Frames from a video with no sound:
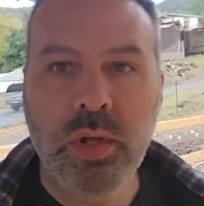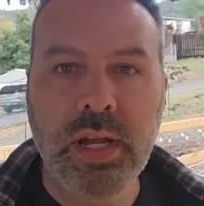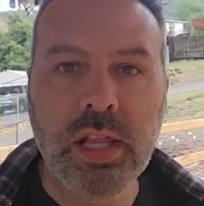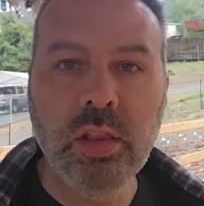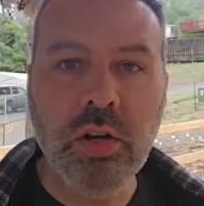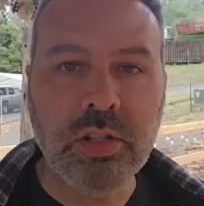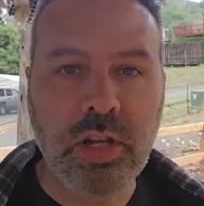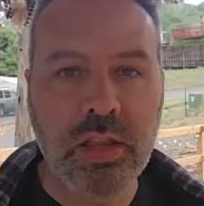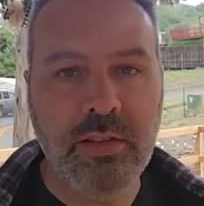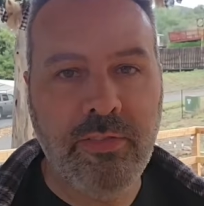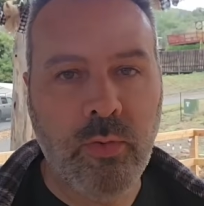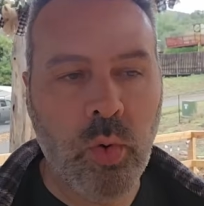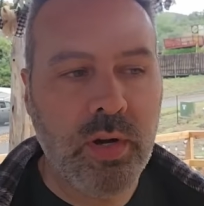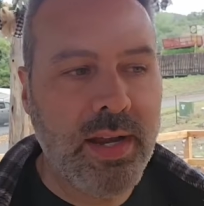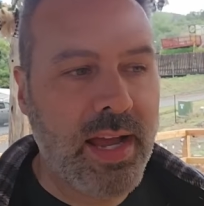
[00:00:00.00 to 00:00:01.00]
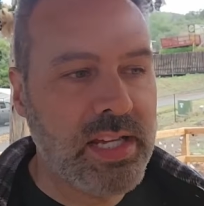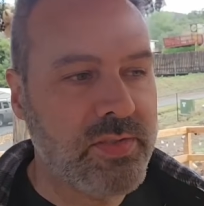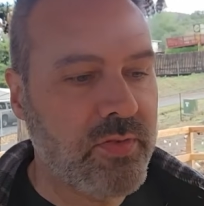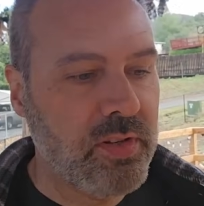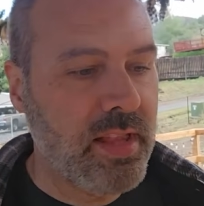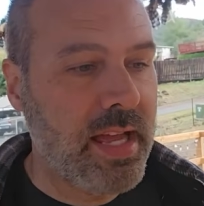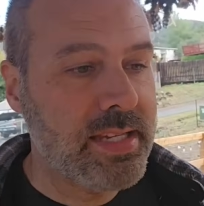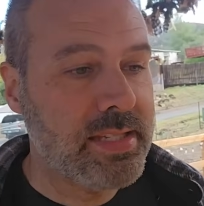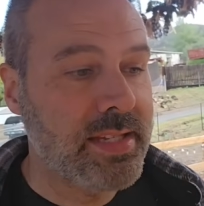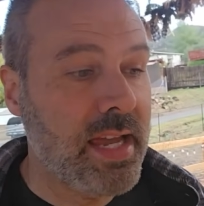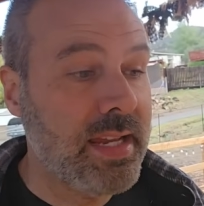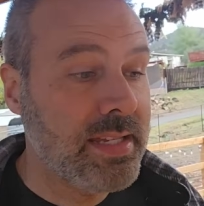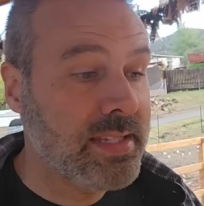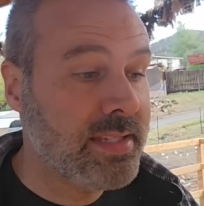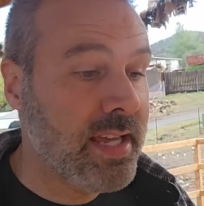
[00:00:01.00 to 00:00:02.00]
I looked on the forecast for last night,
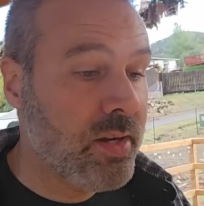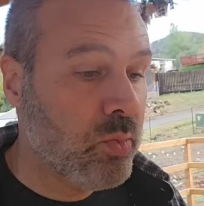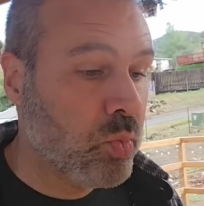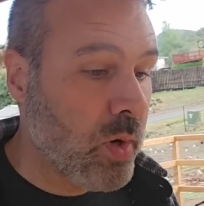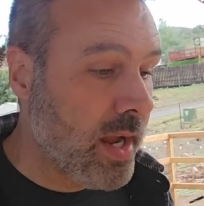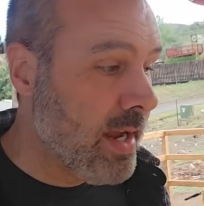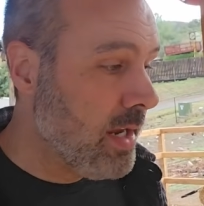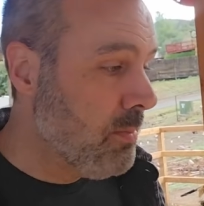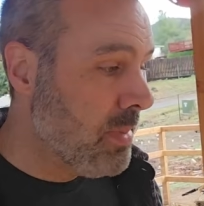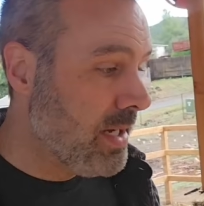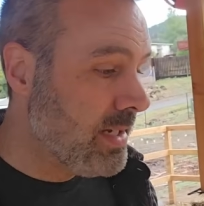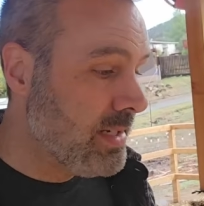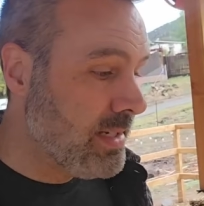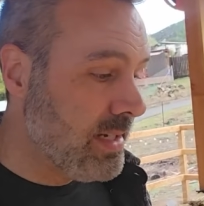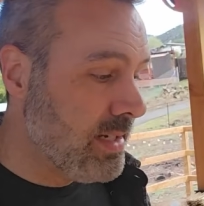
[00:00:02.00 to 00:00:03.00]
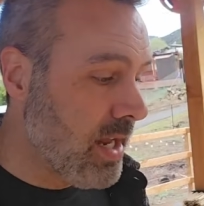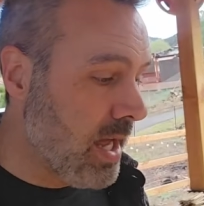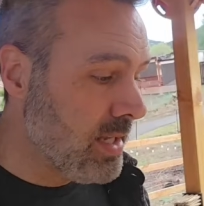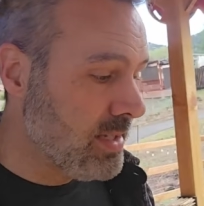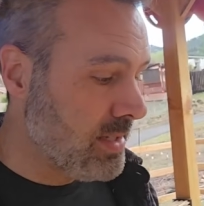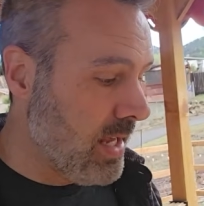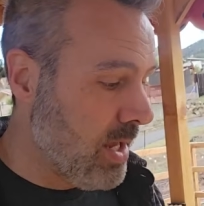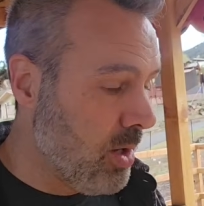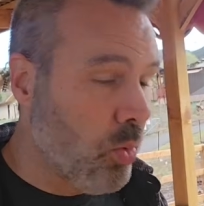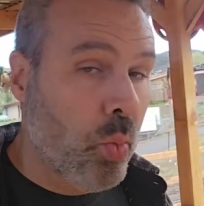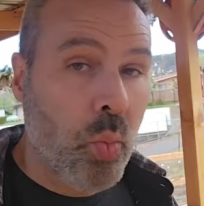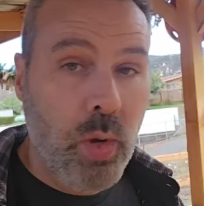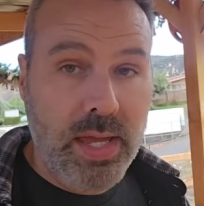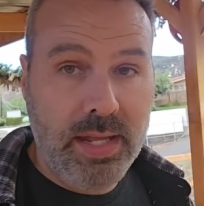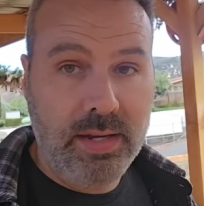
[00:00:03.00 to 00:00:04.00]
it said rain, but it did not say
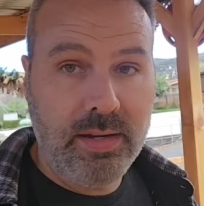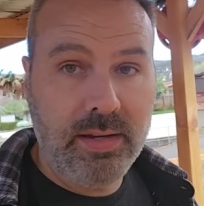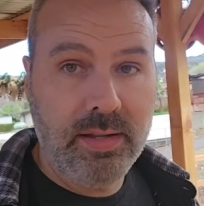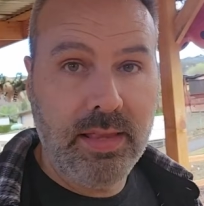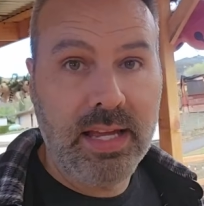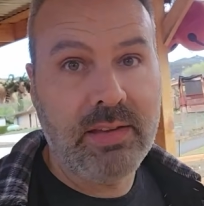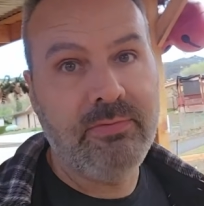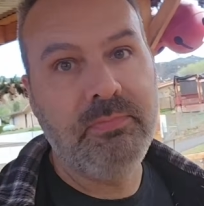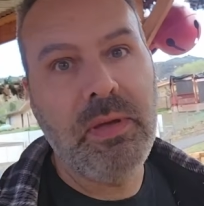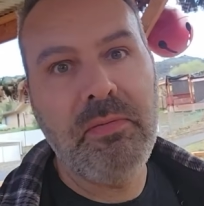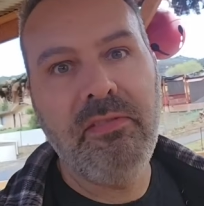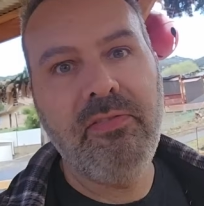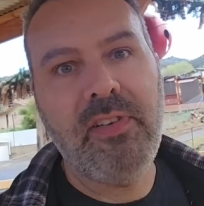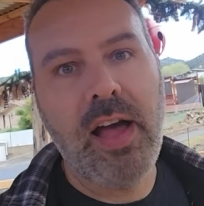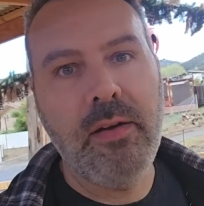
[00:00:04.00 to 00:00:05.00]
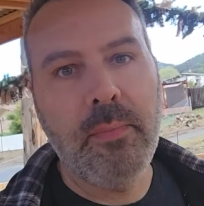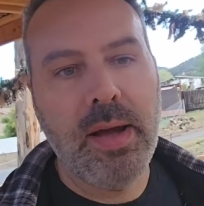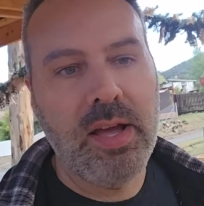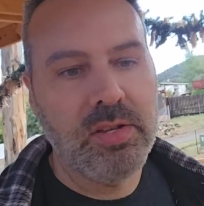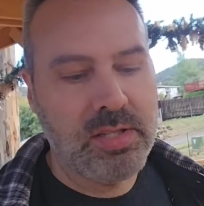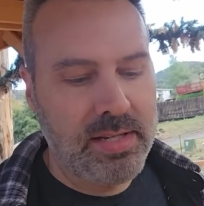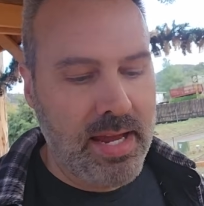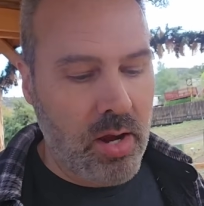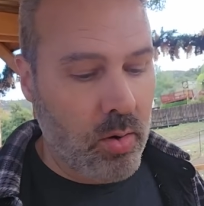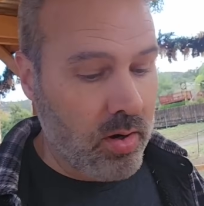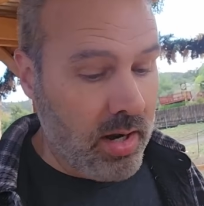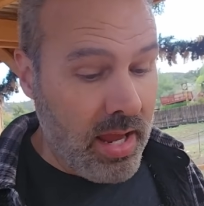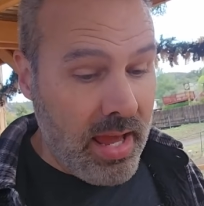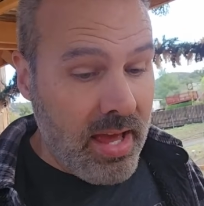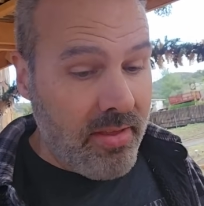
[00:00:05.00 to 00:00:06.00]
wind, like maybe 5 miles an hour.
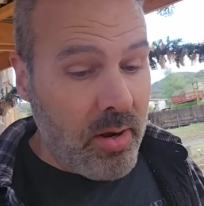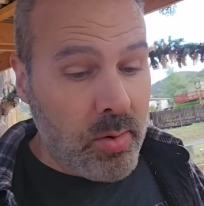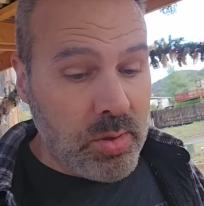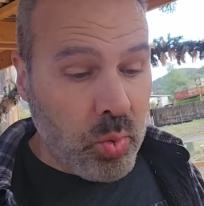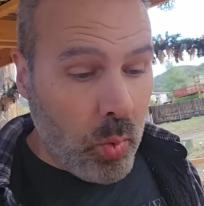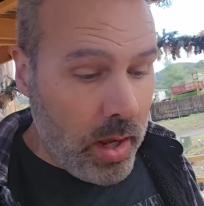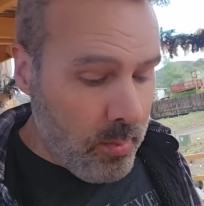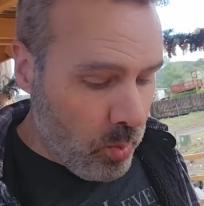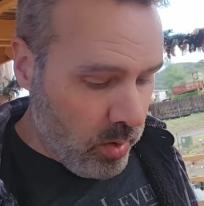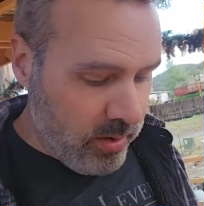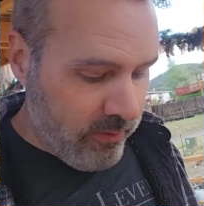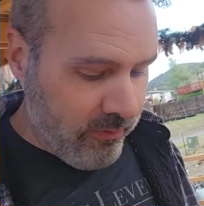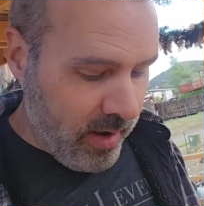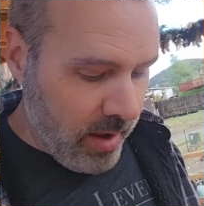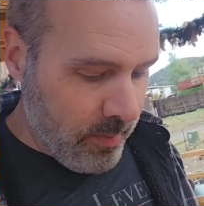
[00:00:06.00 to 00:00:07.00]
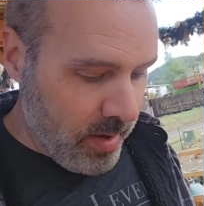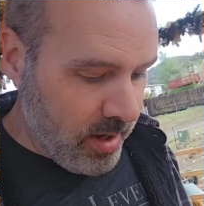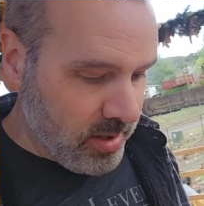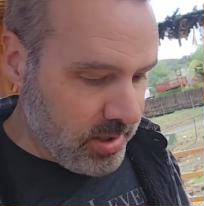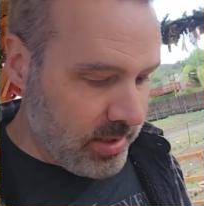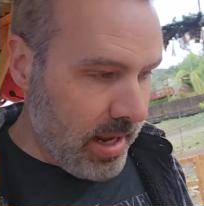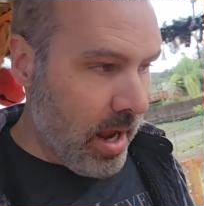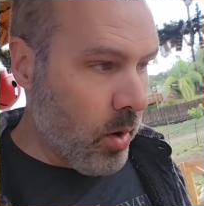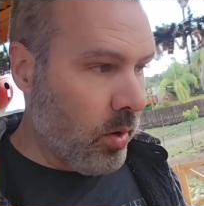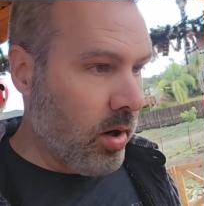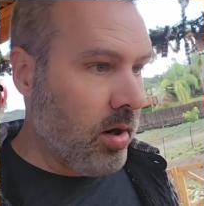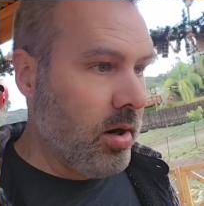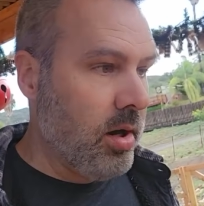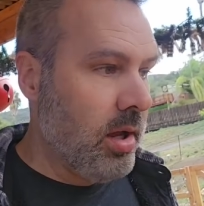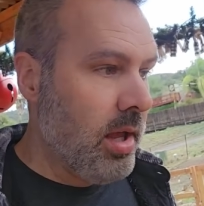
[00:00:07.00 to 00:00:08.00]
There was way more than 5 miles an
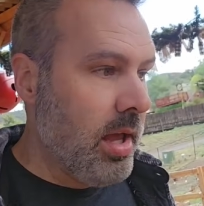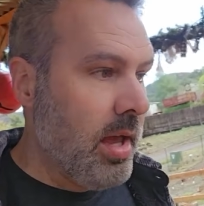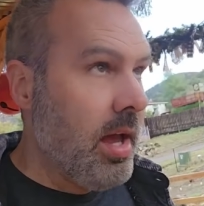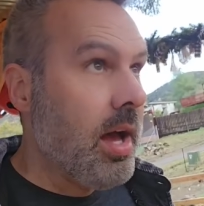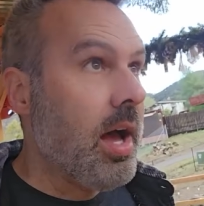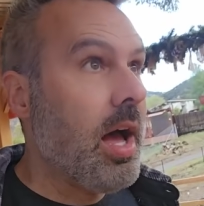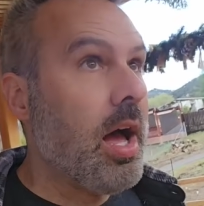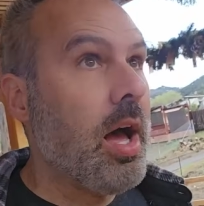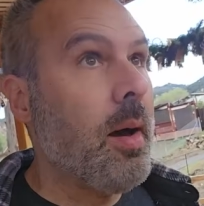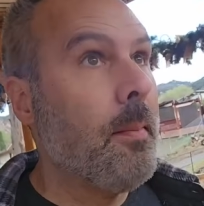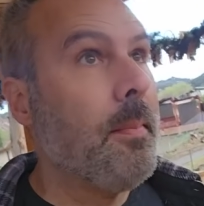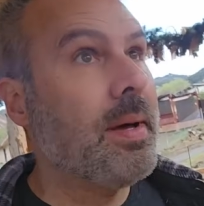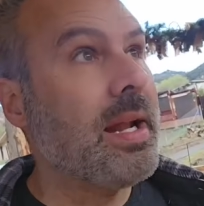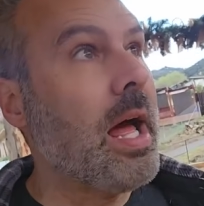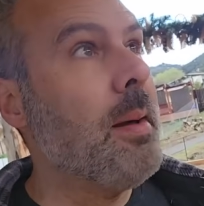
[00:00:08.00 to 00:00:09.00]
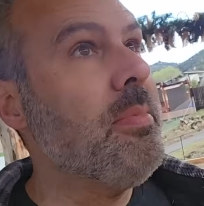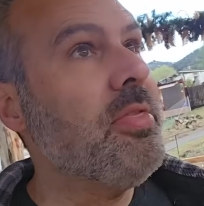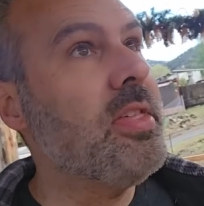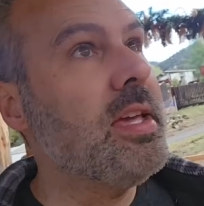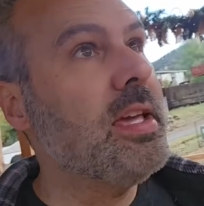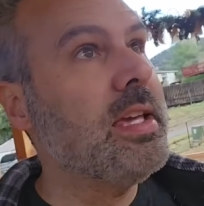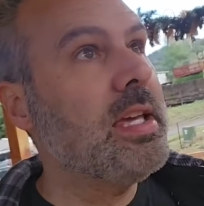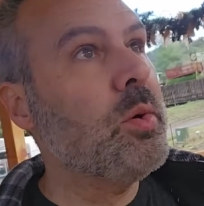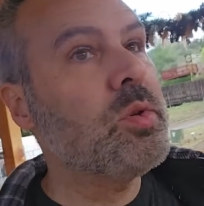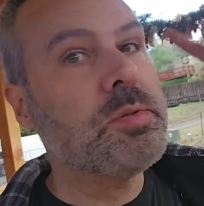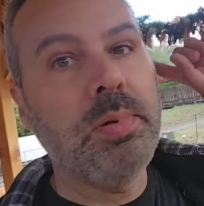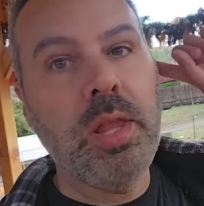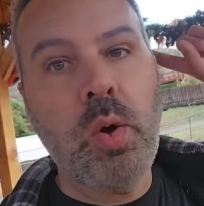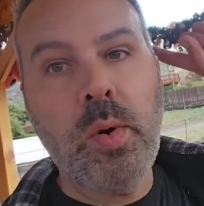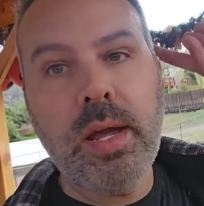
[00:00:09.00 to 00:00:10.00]
hour. But I'm thinking it was
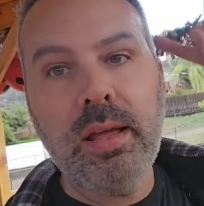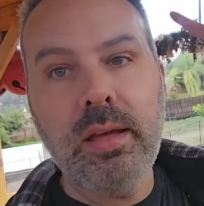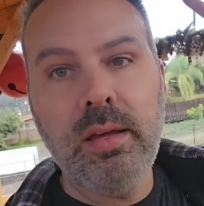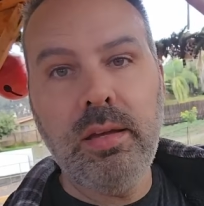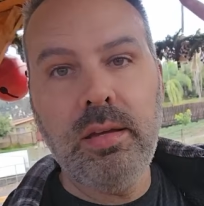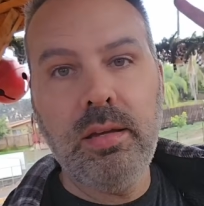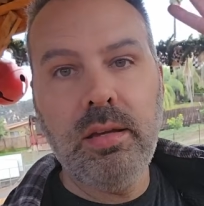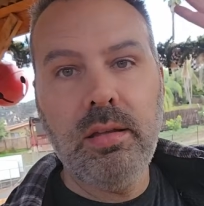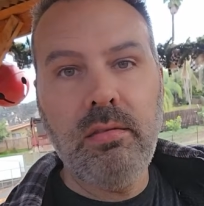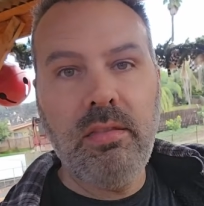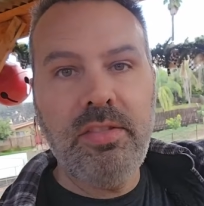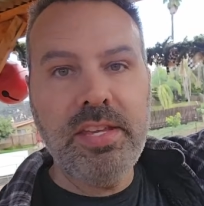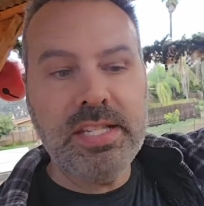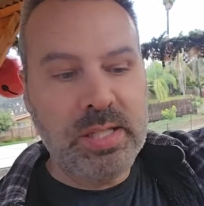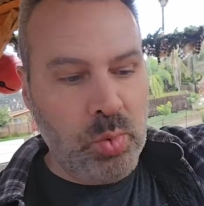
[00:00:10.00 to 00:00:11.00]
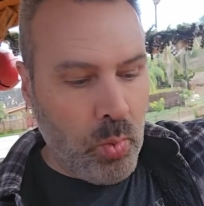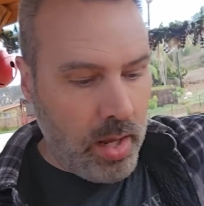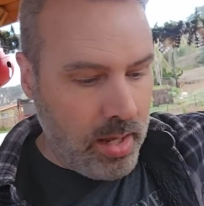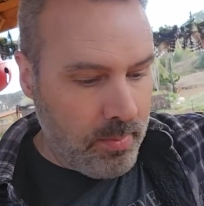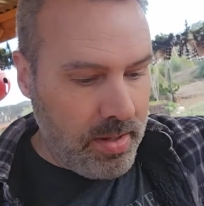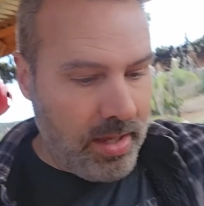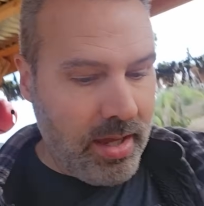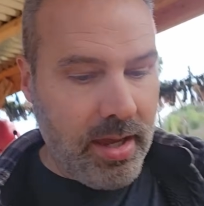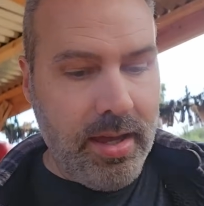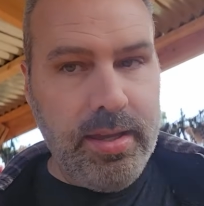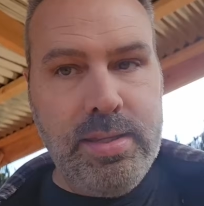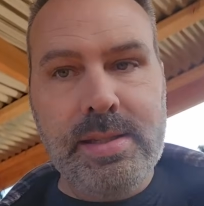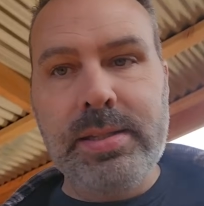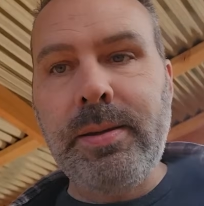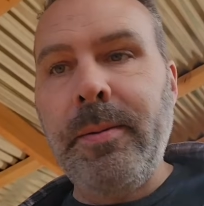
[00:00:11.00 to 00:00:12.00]
blowing this way
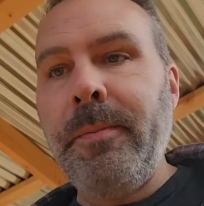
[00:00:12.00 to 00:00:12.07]
because